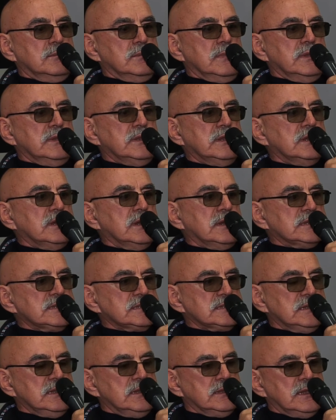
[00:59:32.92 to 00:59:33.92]
for
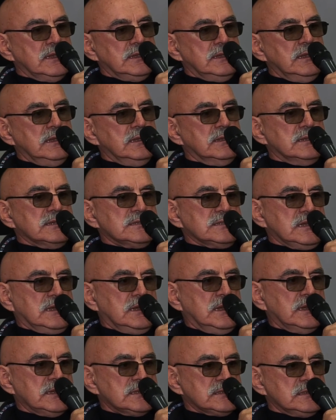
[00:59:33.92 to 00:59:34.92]
creativity.
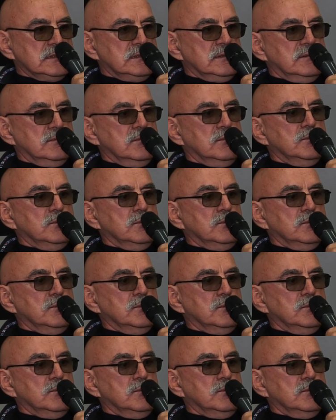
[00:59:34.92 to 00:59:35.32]
I